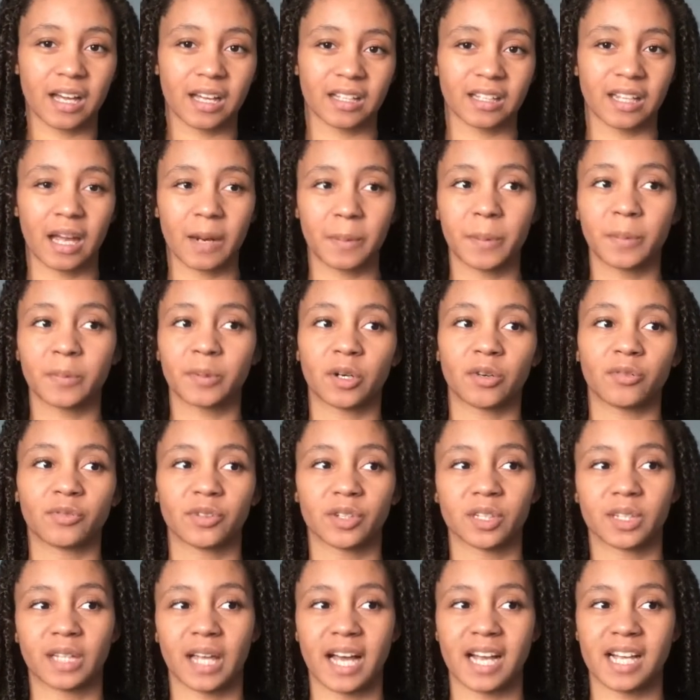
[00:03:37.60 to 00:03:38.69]
a lot of people don't
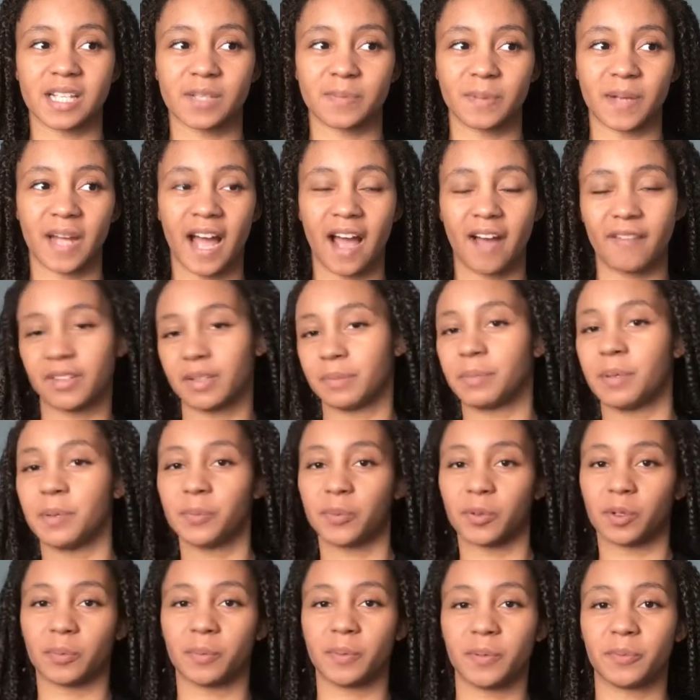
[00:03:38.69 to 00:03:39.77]
realize, but having
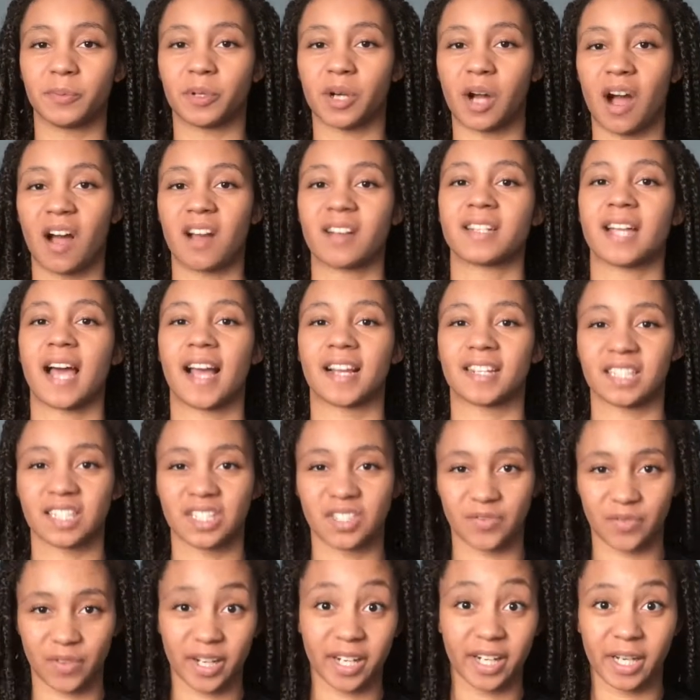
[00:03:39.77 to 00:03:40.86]
people-to-people contact
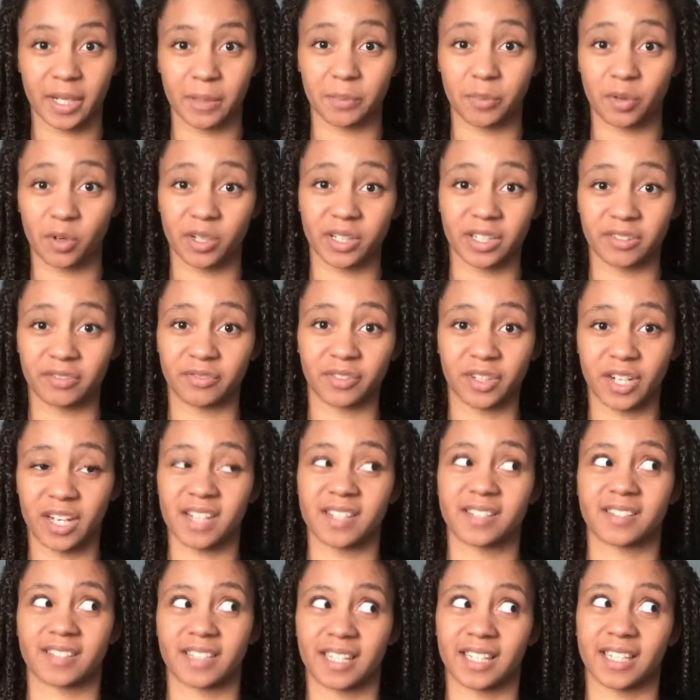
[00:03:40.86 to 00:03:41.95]
is very important for
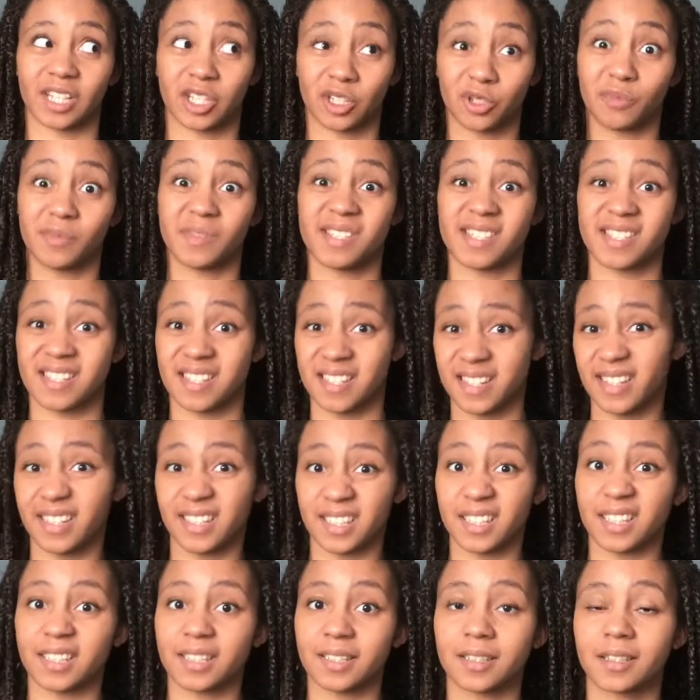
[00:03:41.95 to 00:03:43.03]
us. Like, humans need
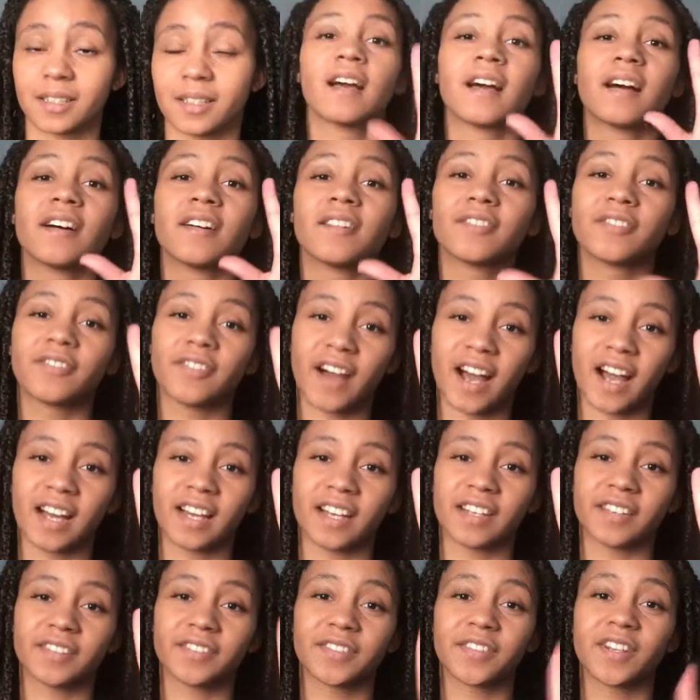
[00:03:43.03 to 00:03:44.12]
it.
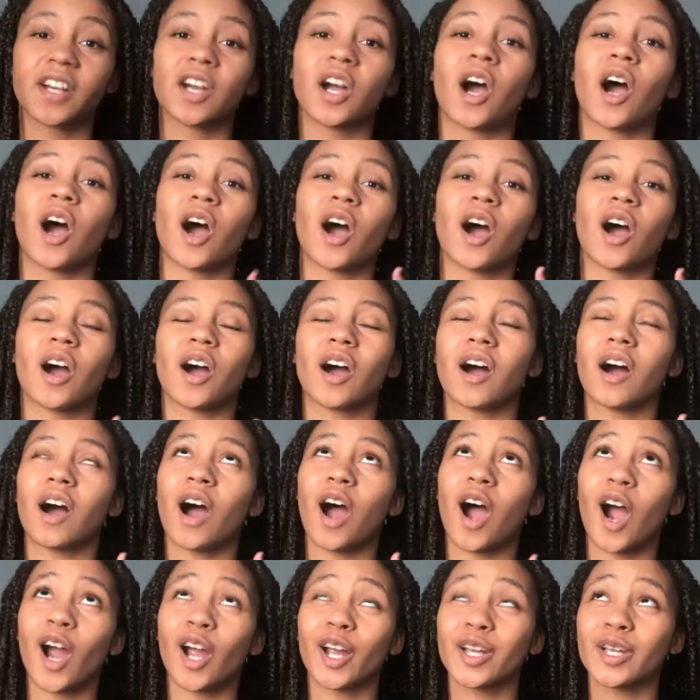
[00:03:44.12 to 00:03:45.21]
5,
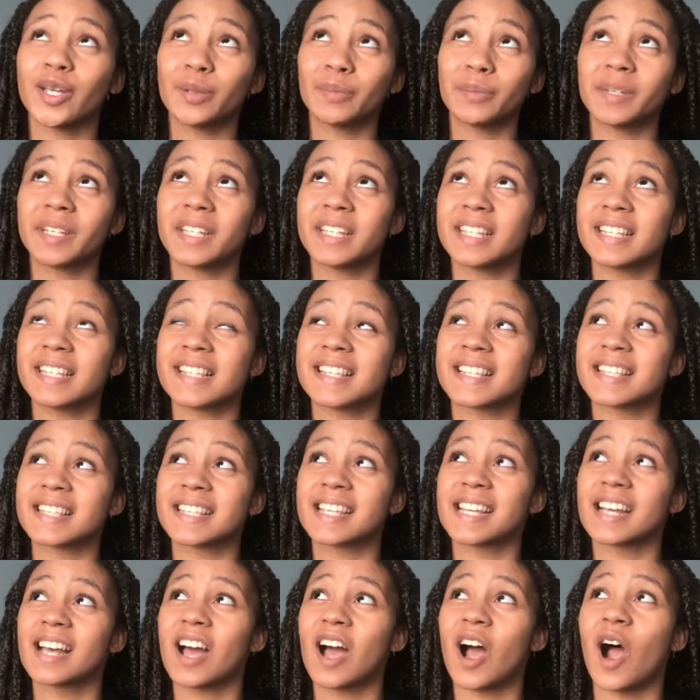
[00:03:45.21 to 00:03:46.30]
arguments
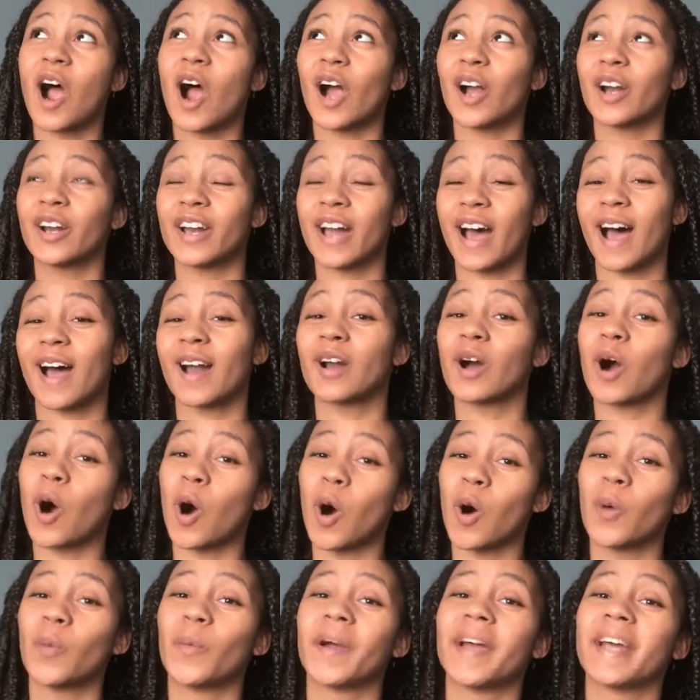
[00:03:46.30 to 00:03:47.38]
are not
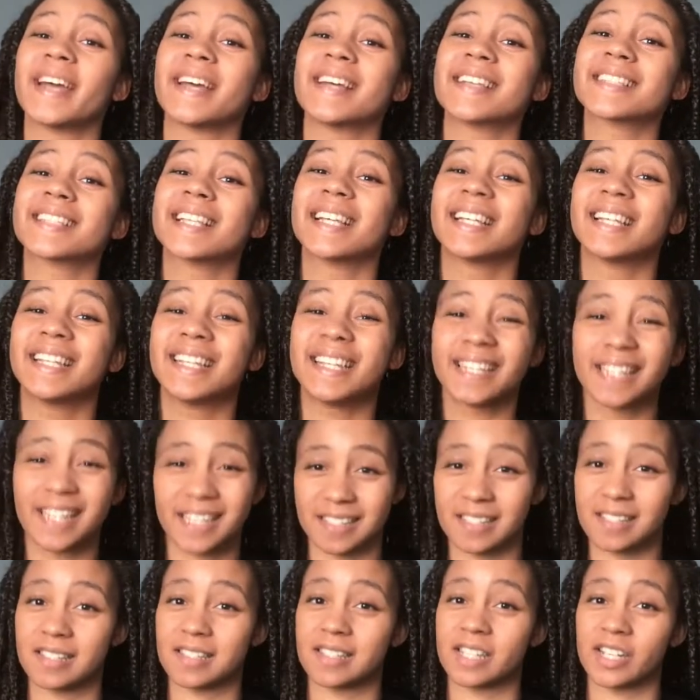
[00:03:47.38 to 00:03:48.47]
always
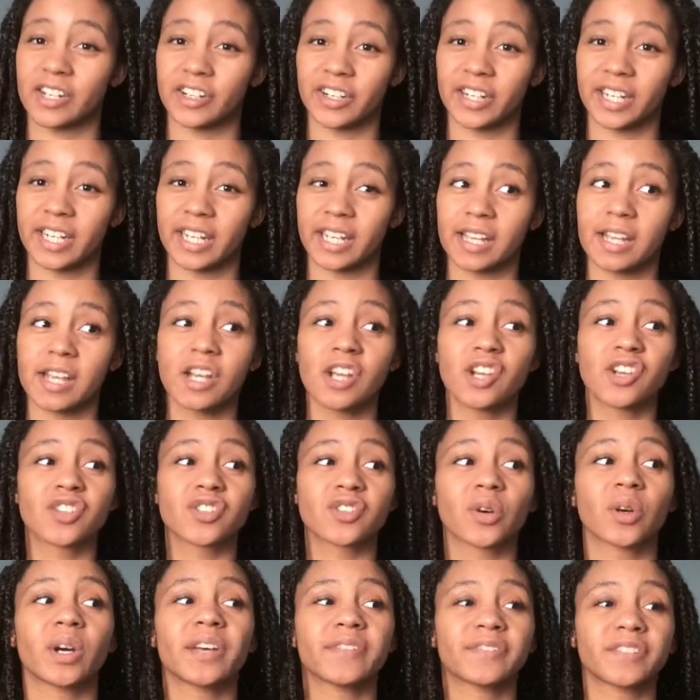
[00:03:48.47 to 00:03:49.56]
necessary.
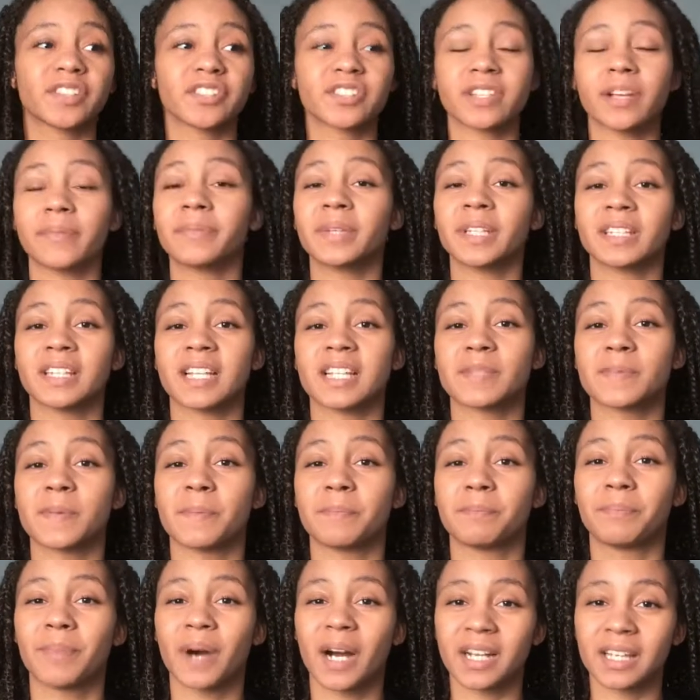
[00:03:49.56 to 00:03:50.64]
So if there's something that's been
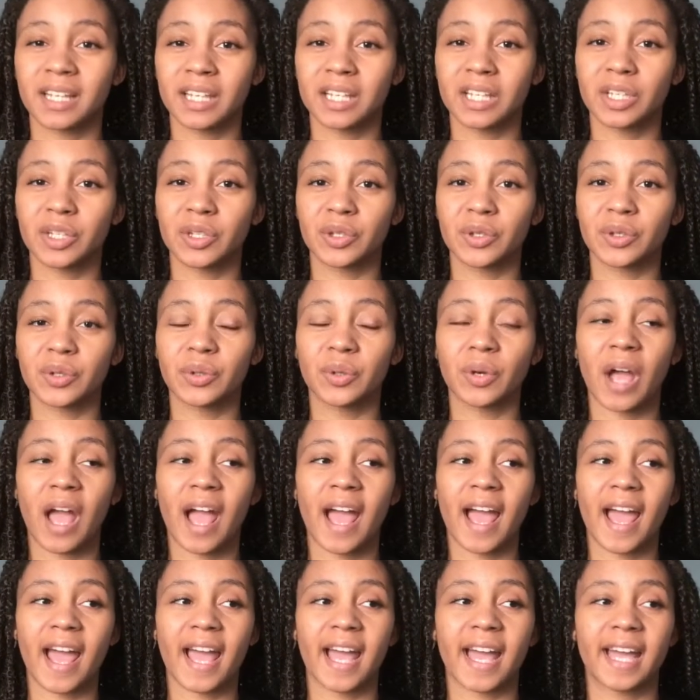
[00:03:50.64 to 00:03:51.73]
bugging you
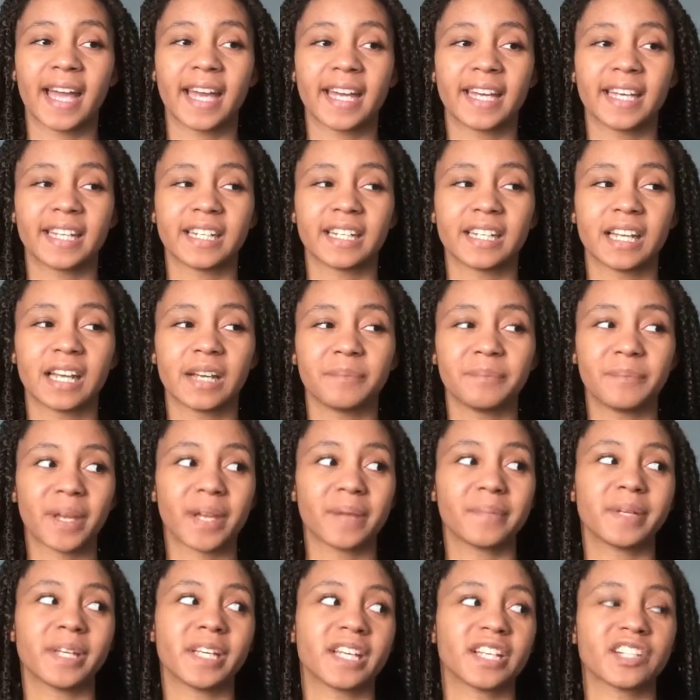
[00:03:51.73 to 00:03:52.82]
and
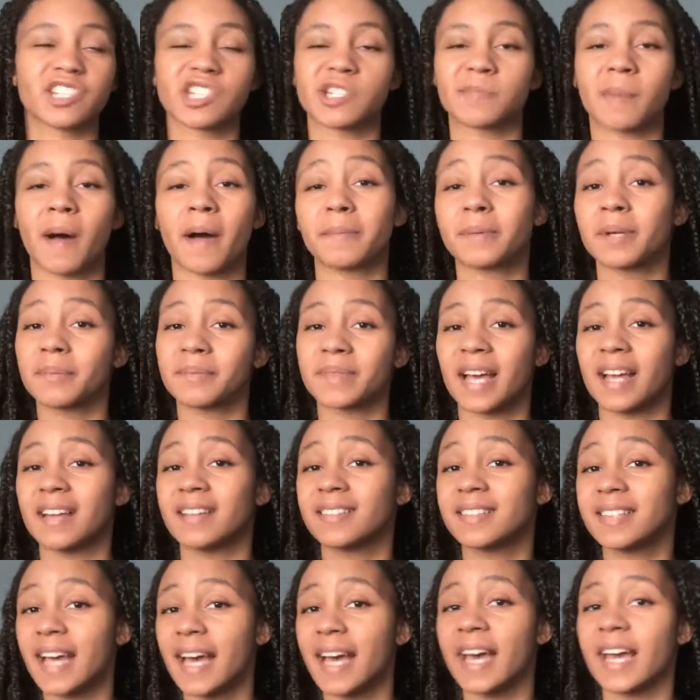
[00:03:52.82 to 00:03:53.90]
maybe it just popped up
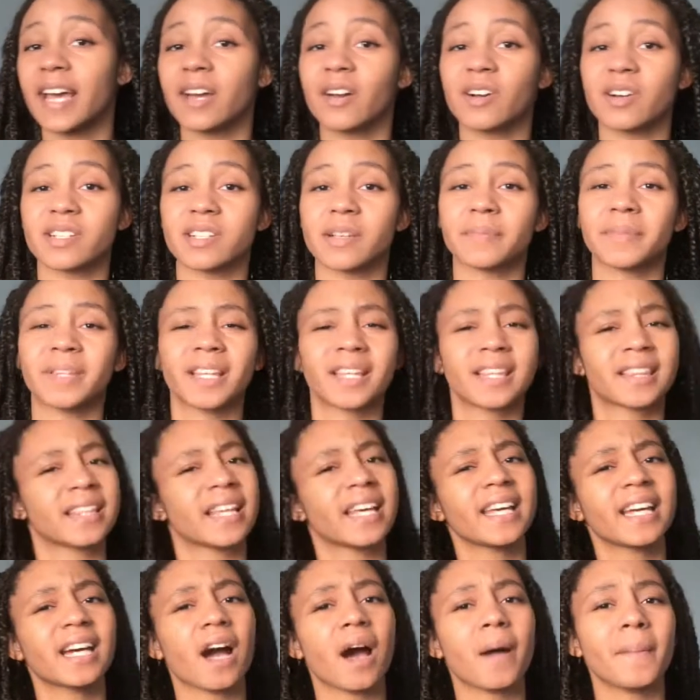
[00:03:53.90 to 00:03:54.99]
that day or something,
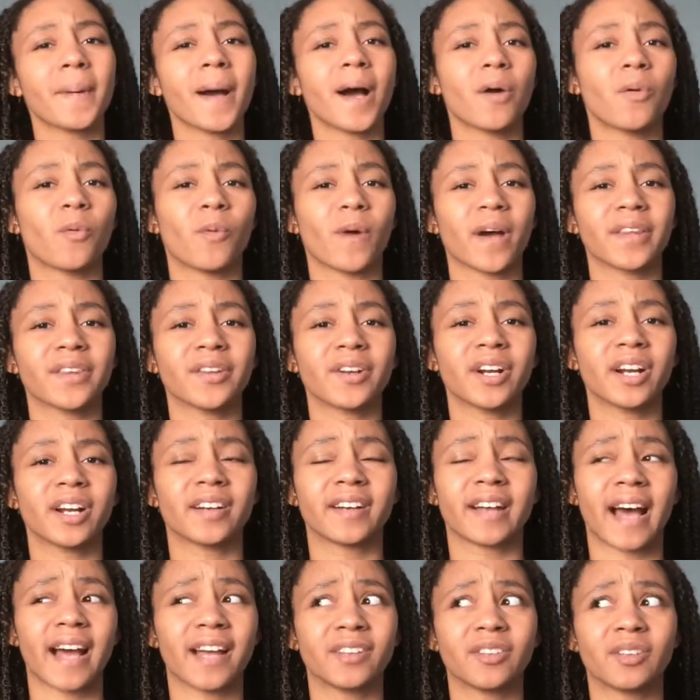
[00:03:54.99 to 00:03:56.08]
think about whether or
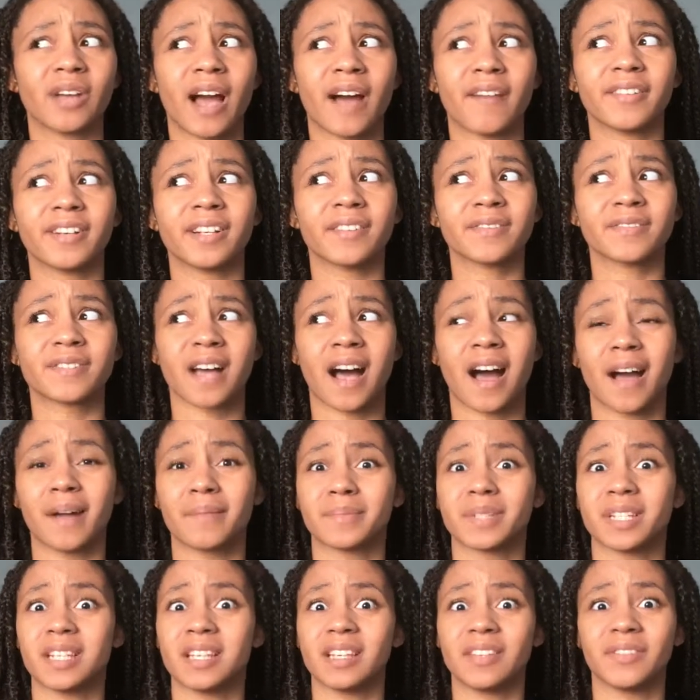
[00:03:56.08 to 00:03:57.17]
not you have enough time
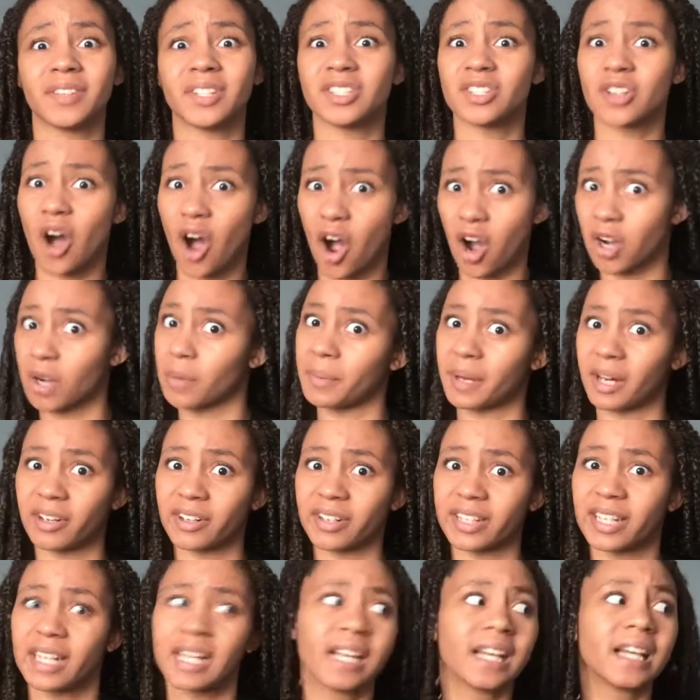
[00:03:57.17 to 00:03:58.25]
to even talk about
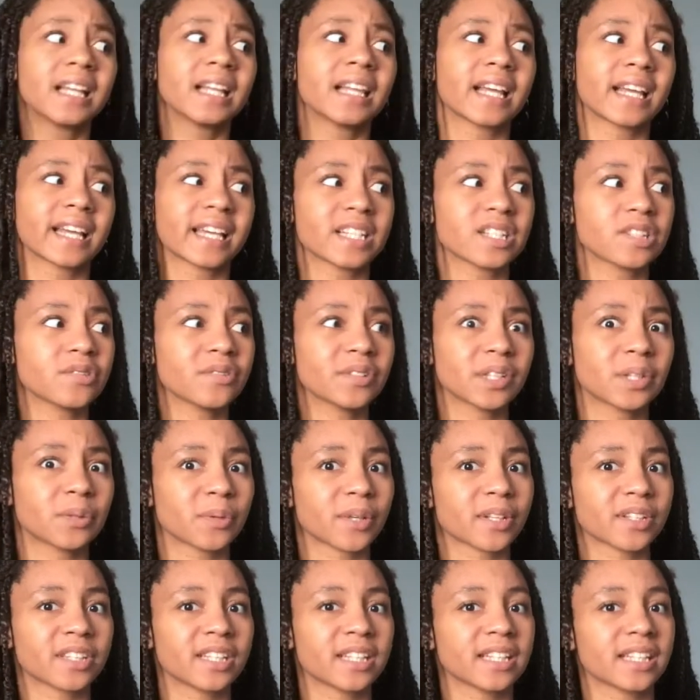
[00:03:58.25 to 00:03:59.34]
it. Like, is it really
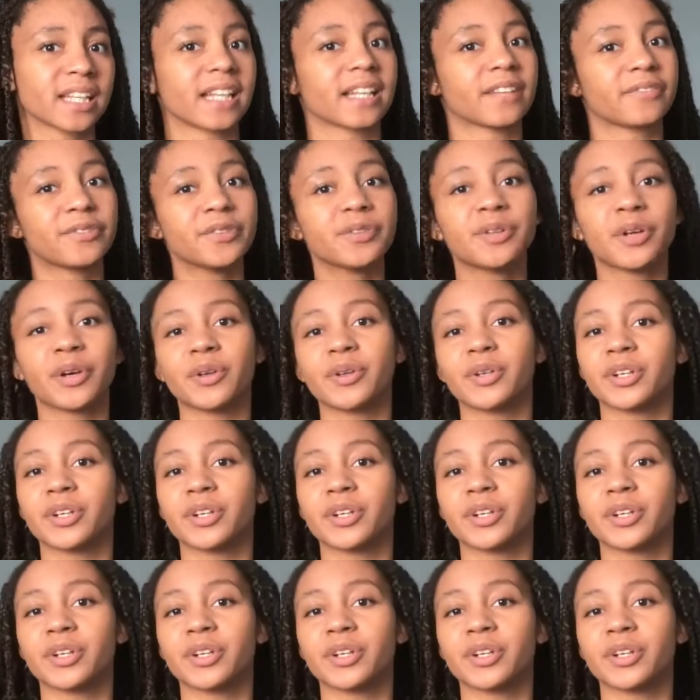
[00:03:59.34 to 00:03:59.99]
worth it? Like, if you know